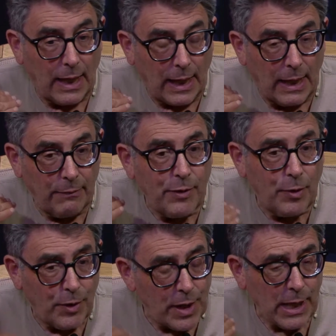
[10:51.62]
if
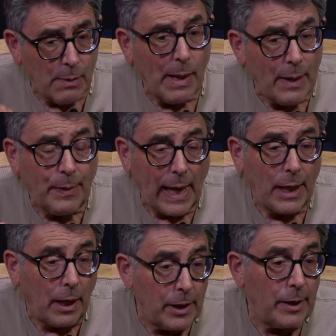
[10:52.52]
you think about that
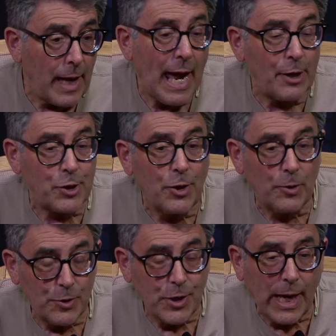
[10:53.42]
on a
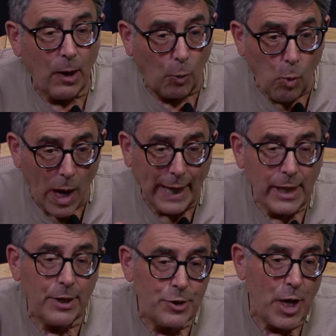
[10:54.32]
national scale, why
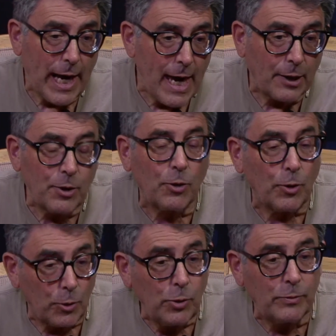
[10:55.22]
did J. Edgar
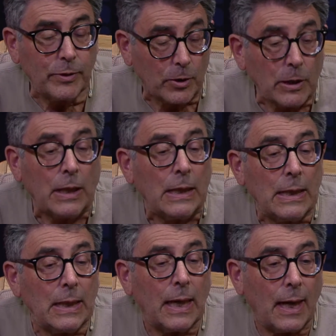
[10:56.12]
Hoover
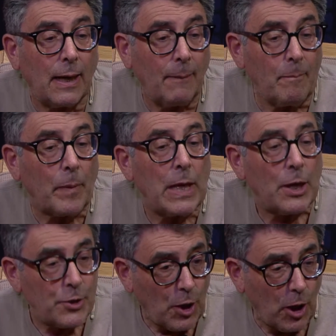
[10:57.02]

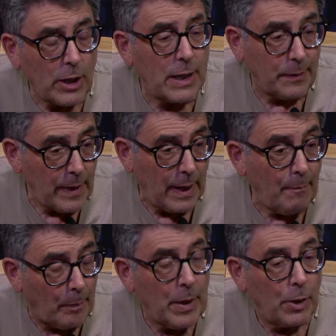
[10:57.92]
target them
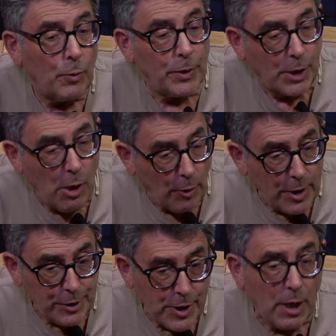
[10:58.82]
with
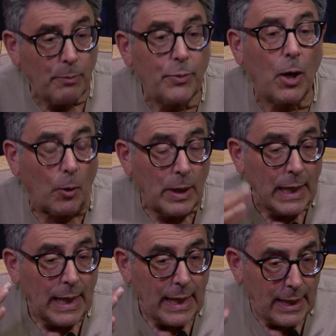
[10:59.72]
COINTELPRO?
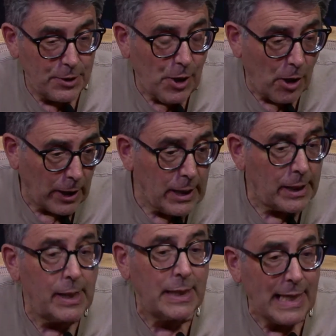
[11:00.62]
He
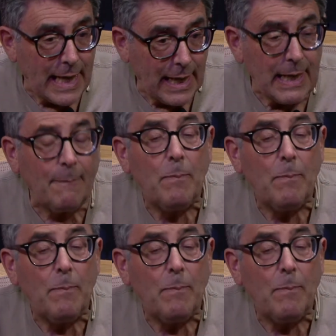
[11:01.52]
targeted King